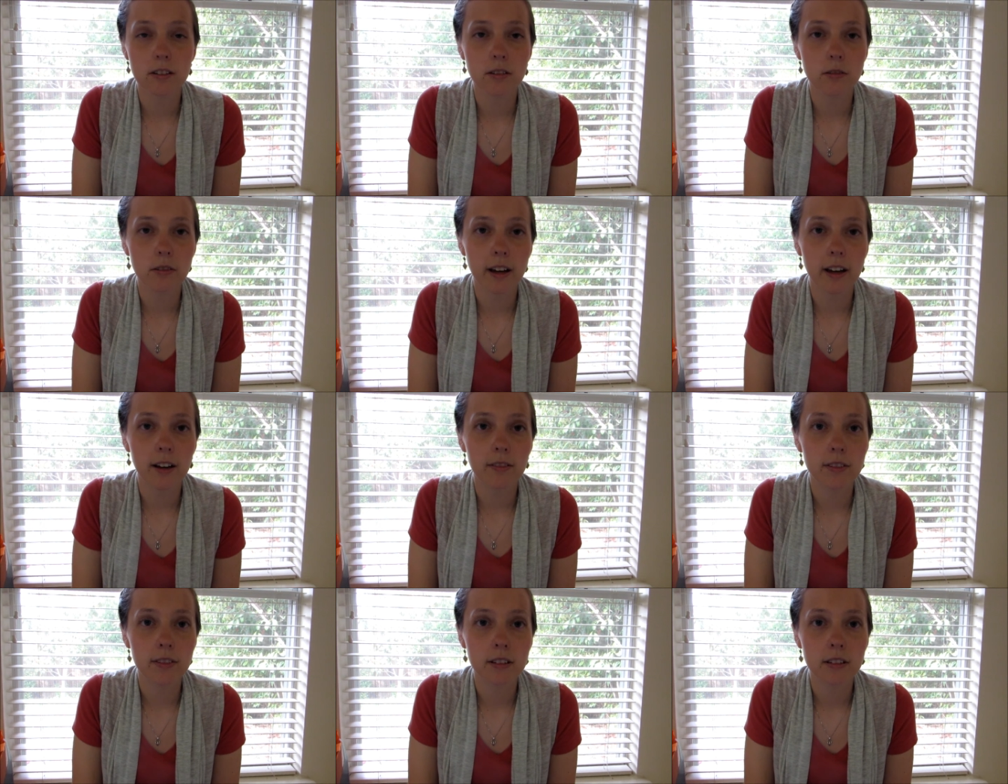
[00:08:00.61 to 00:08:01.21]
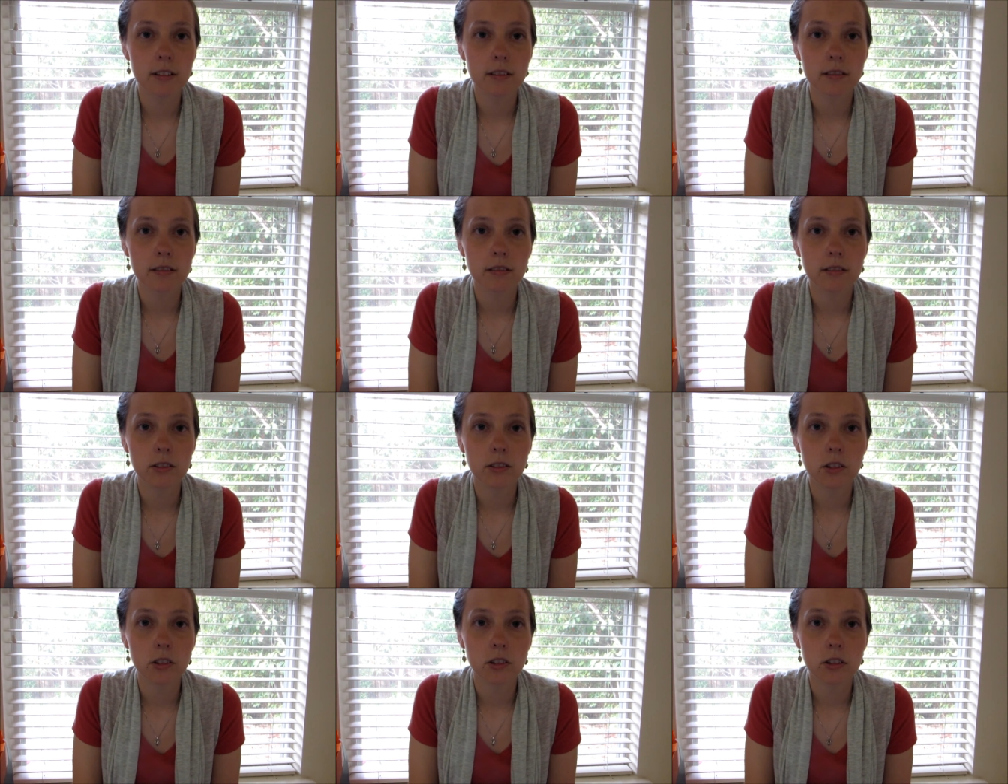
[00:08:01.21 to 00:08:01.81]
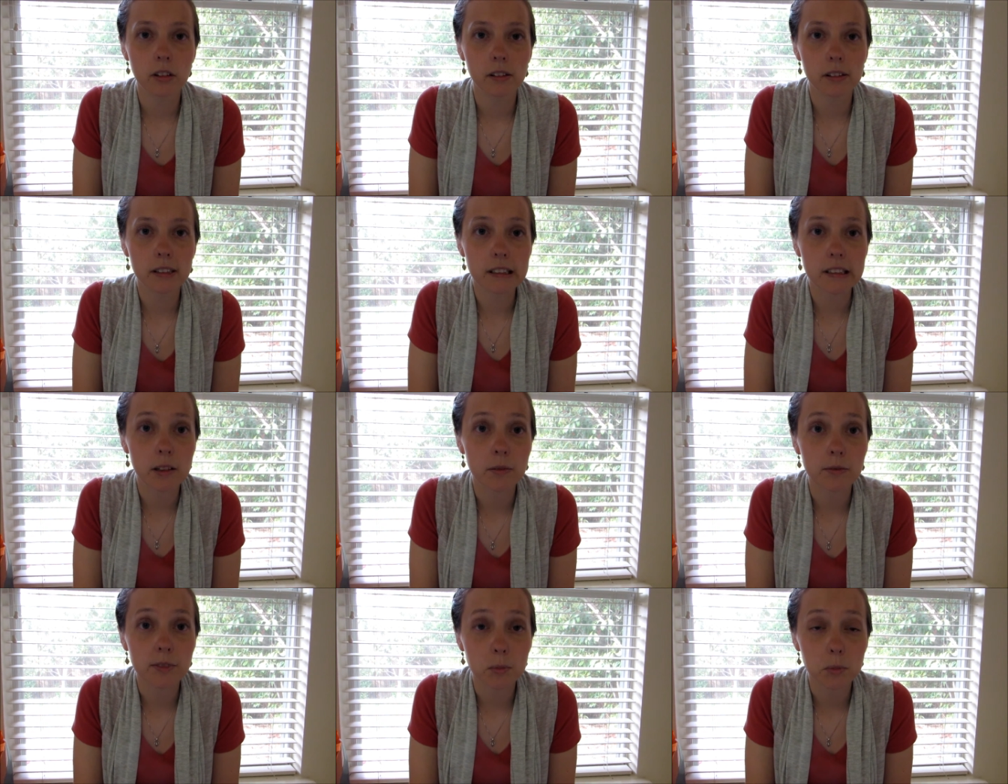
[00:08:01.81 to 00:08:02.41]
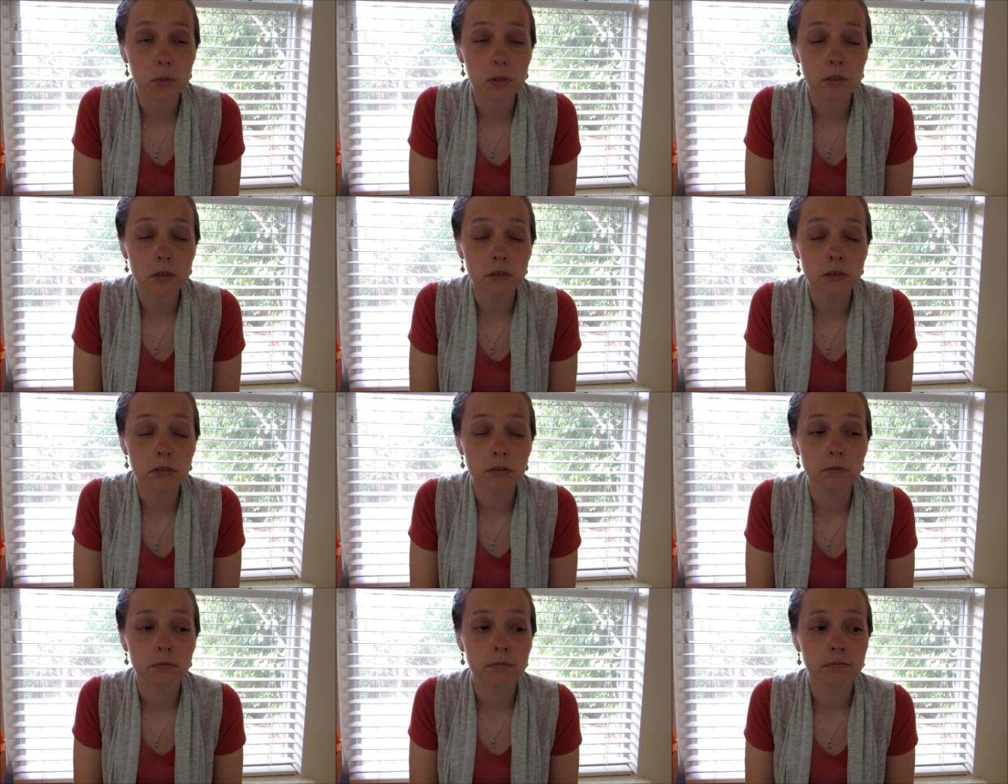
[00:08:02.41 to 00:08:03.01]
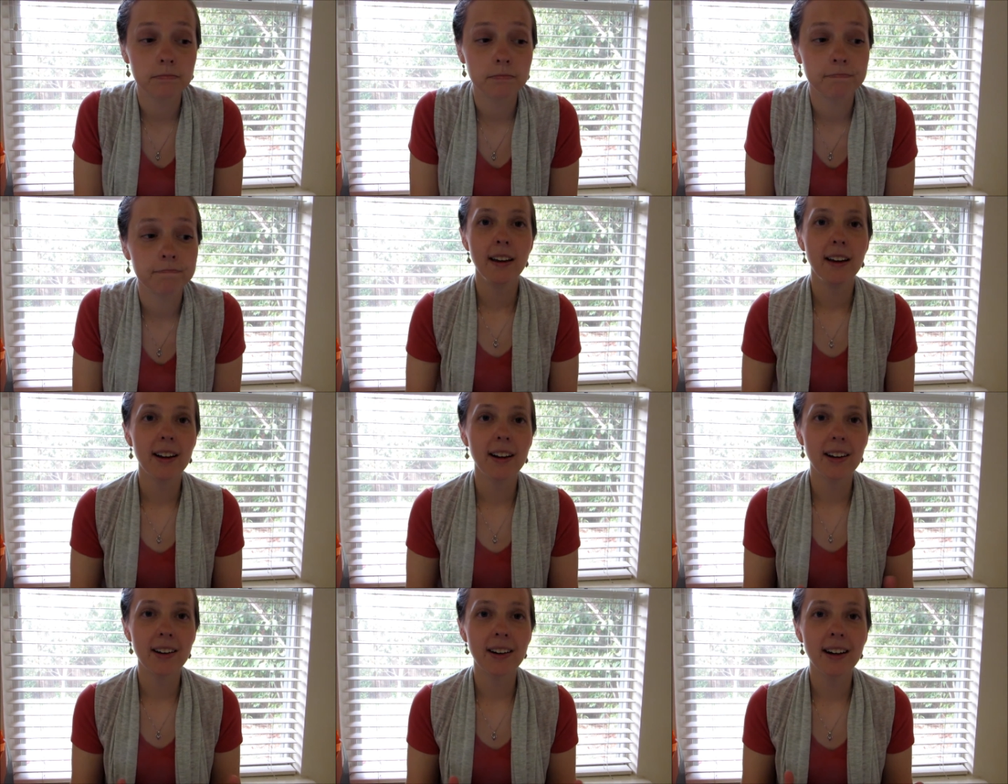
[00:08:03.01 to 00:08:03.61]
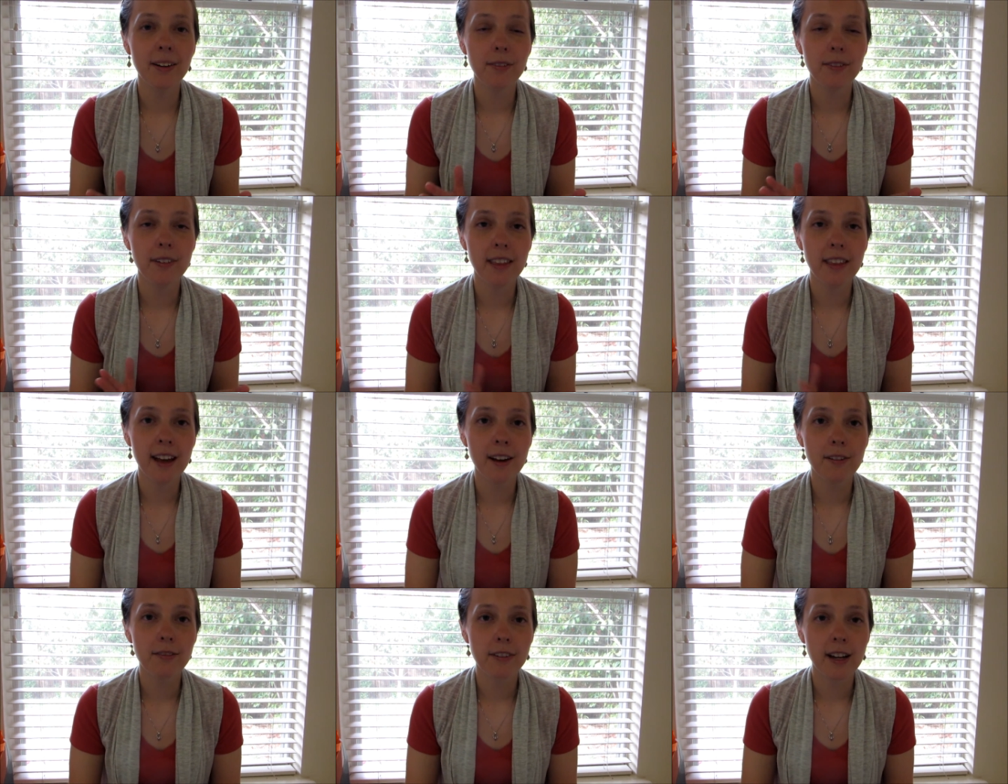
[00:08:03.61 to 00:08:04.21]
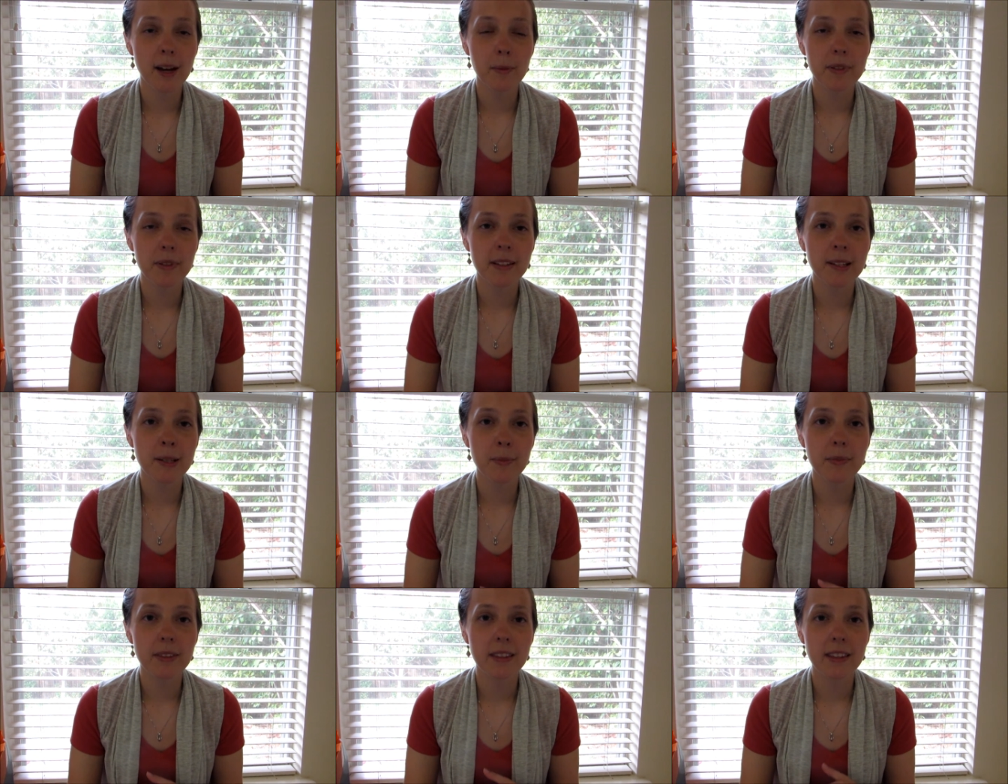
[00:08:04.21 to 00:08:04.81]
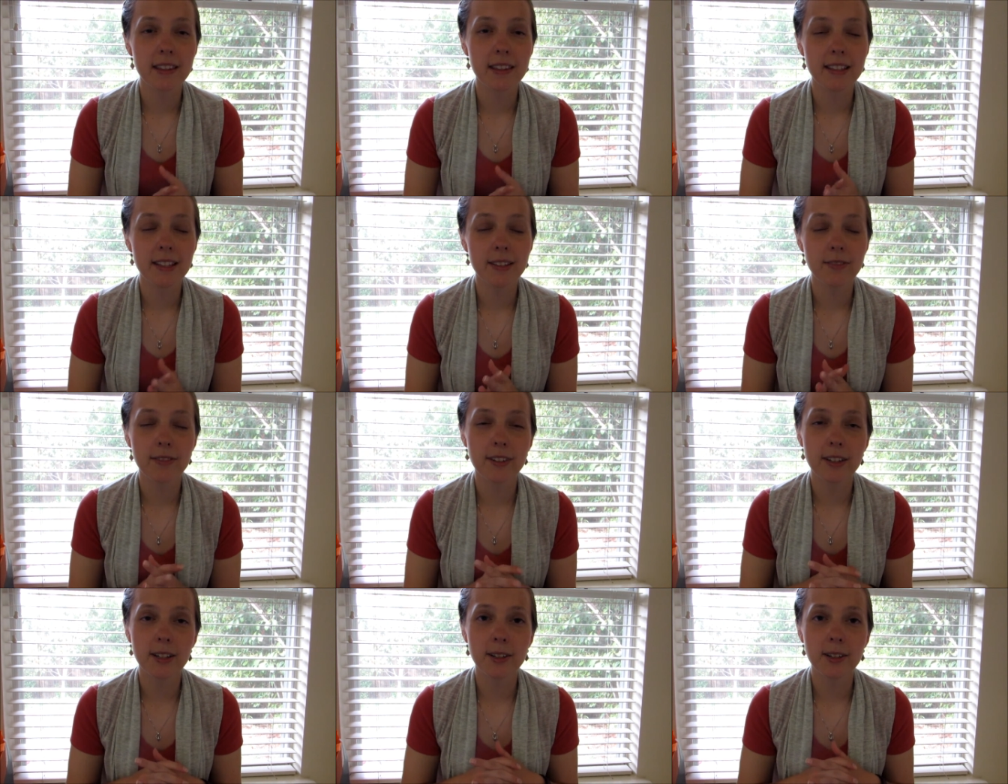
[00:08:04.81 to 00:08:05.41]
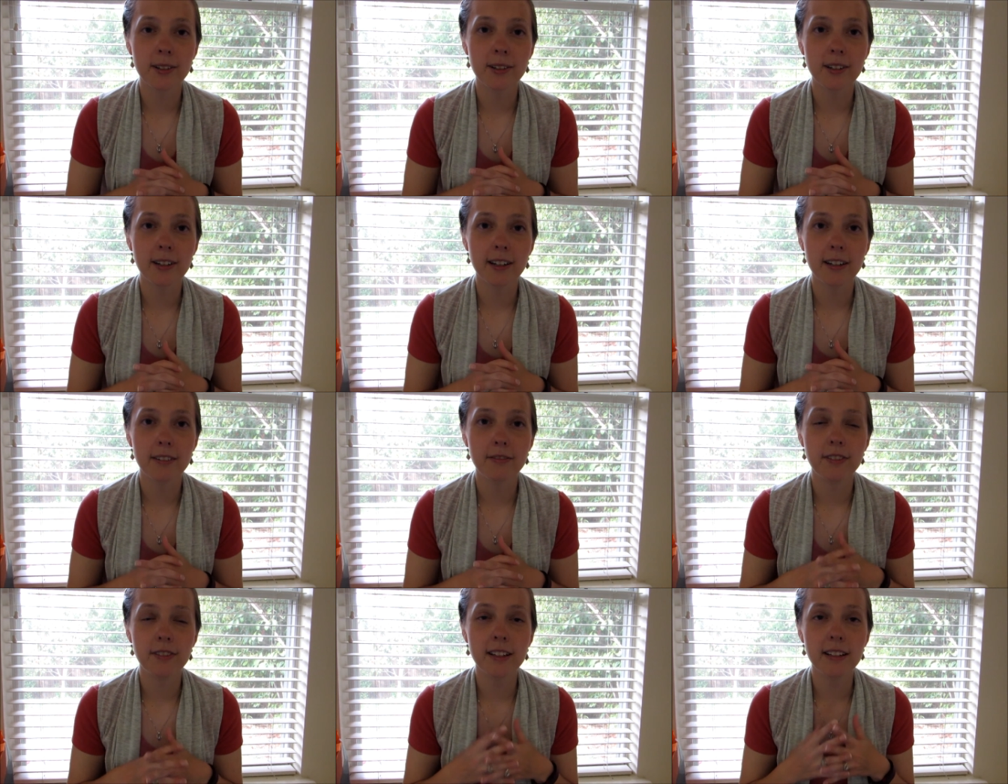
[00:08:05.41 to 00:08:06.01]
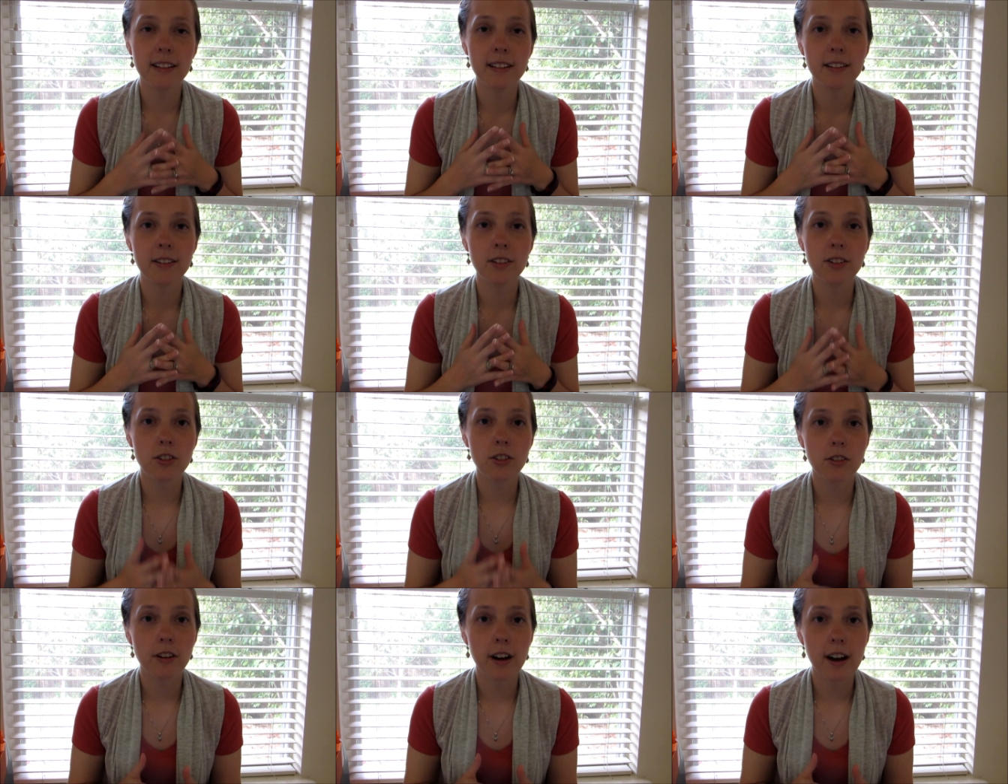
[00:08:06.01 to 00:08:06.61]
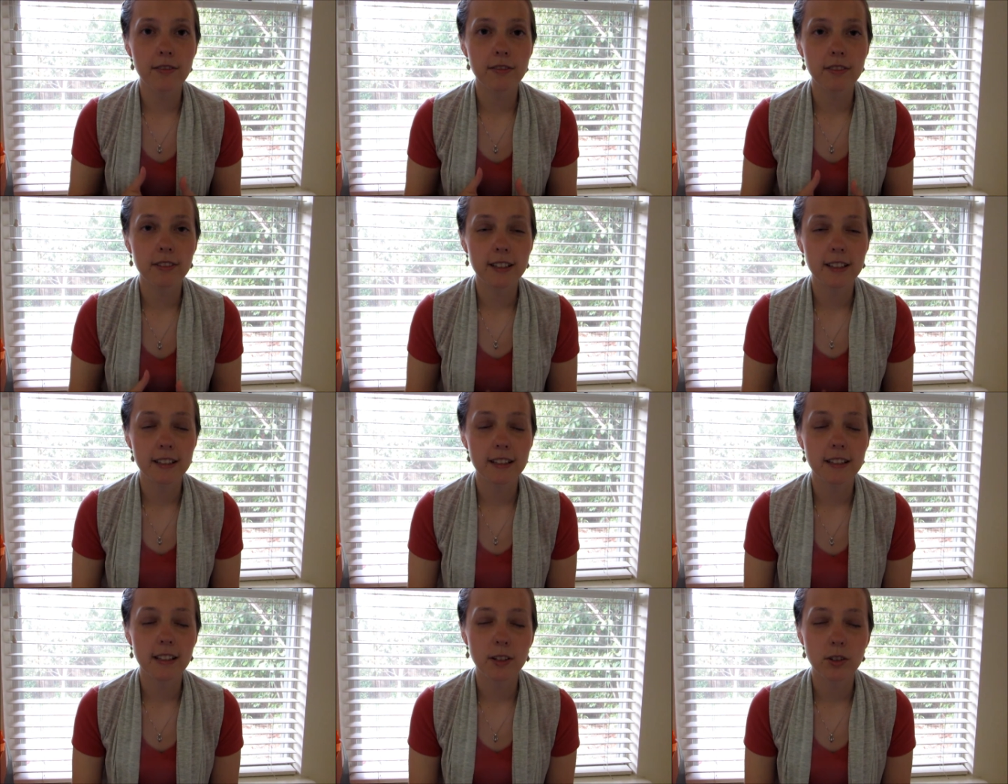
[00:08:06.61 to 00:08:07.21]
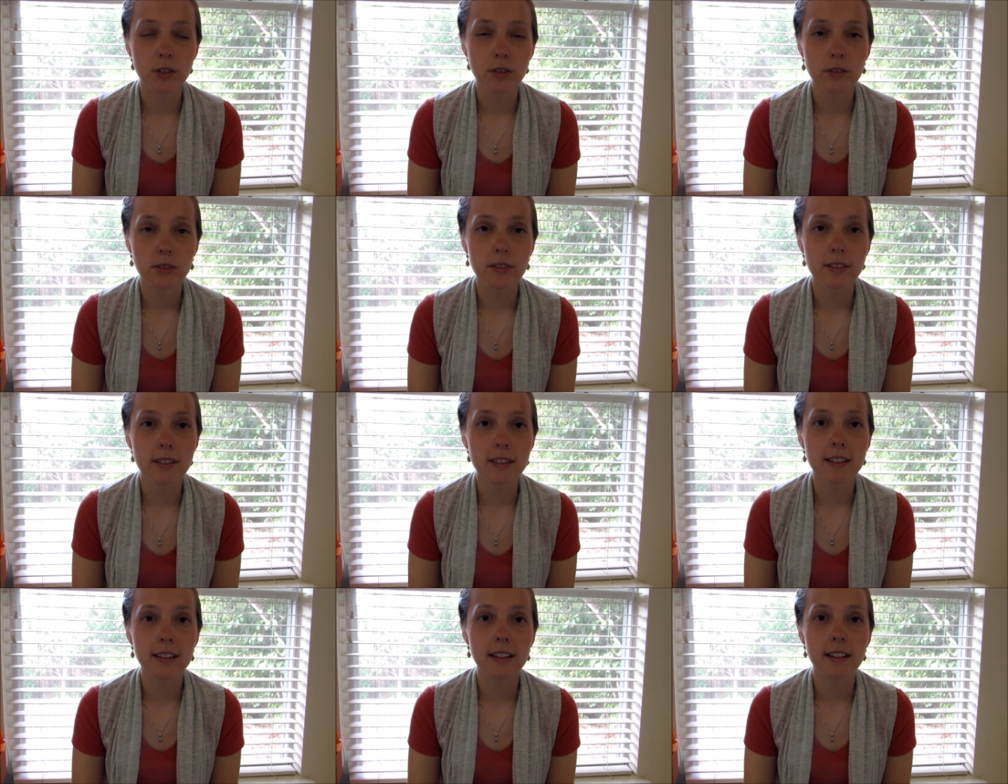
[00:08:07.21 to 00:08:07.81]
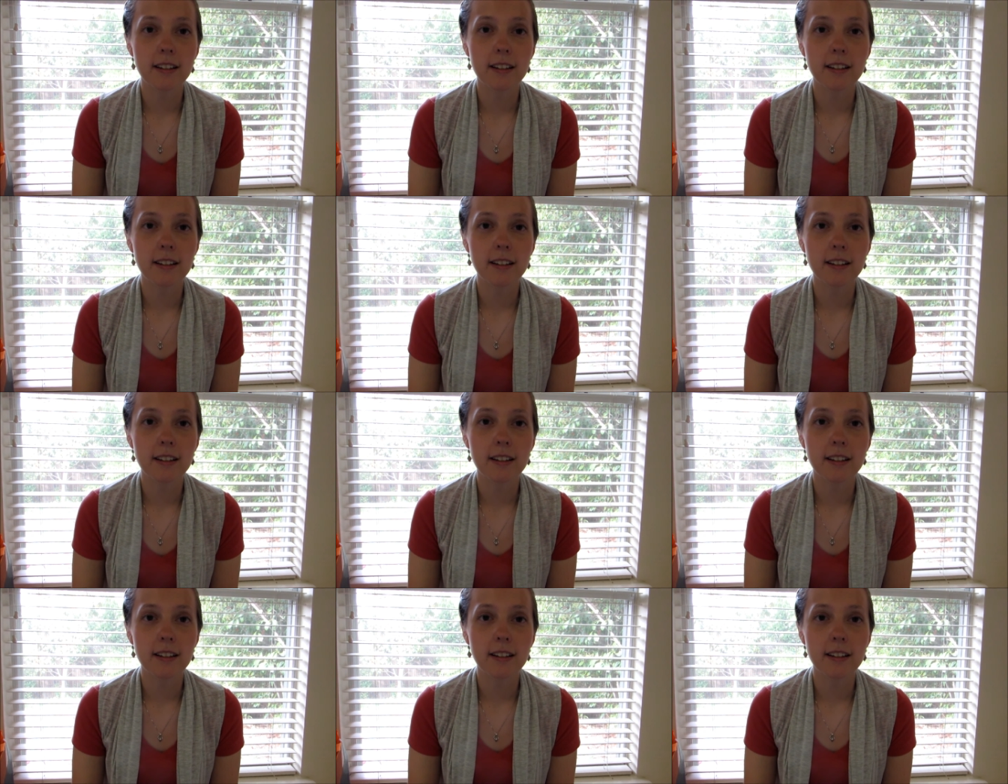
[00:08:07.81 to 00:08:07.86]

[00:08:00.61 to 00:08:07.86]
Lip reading: you have it so your dog is comfortable. Alright, well that wraps up this video on Vixen's travel essentials.